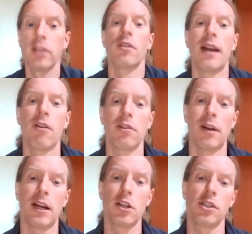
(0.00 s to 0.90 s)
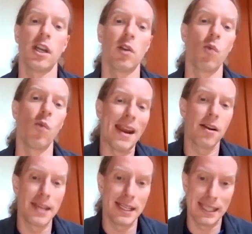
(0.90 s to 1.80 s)
So now do I understand where
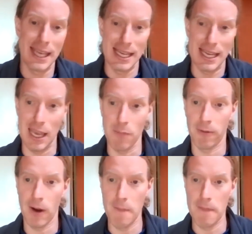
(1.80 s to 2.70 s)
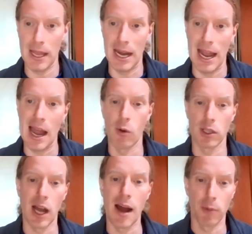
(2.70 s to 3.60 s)
this thing came from and how
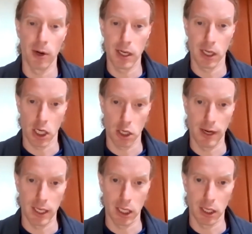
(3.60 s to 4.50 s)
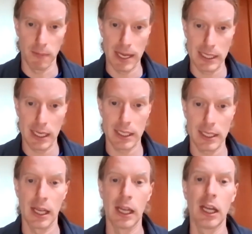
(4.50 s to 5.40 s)
it's operating on a regular basis,
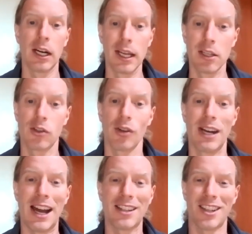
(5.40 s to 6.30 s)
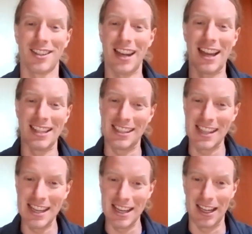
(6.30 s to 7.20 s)
right? So not just I
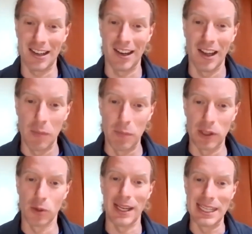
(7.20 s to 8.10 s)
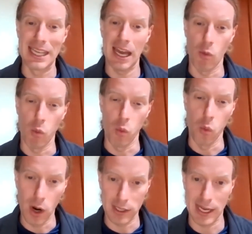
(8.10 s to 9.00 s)
see it, but do I get
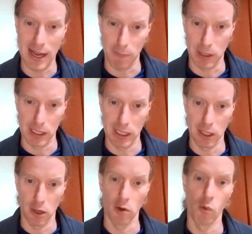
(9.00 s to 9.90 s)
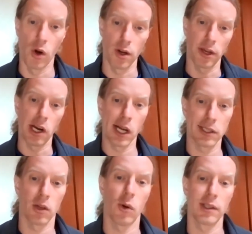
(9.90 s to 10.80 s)
what's happening here? What are the
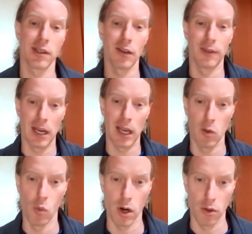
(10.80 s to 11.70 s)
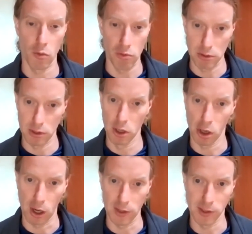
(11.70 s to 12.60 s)
consequences of it? And what are the root
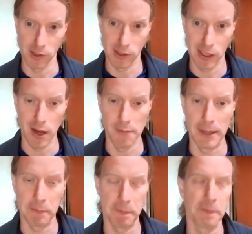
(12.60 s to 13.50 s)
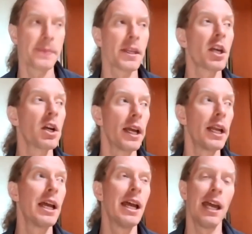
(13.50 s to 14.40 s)
causes of it? Right?
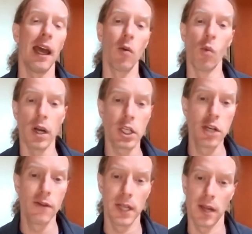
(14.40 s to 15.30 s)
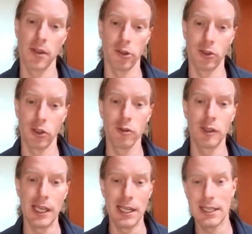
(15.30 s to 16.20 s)
And once you've done those two
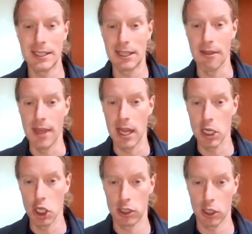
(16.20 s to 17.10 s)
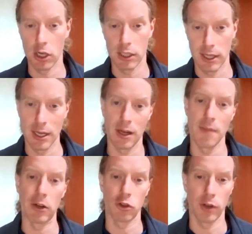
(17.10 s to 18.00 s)
things, then you start to think
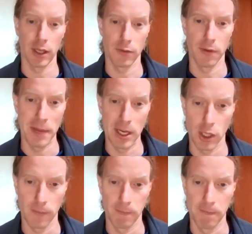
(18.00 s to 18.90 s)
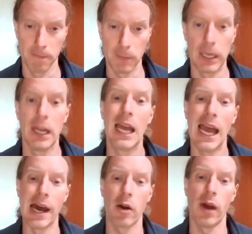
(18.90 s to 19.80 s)
about transformation, right?
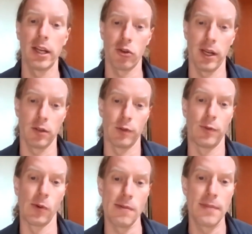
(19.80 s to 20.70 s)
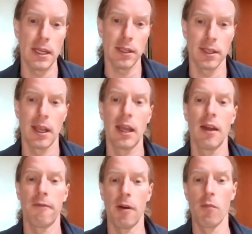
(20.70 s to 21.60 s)
How do I transform this
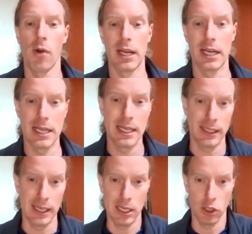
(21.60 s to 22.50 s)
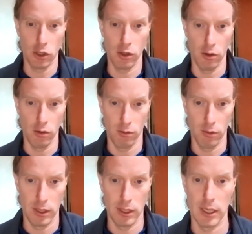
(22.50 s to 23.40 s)
from what it is into
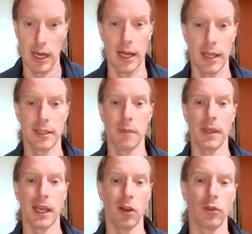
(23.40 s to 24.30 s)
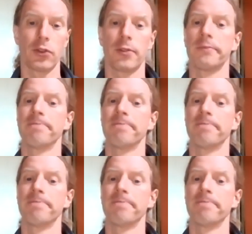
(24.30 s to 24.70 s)
uh, something else?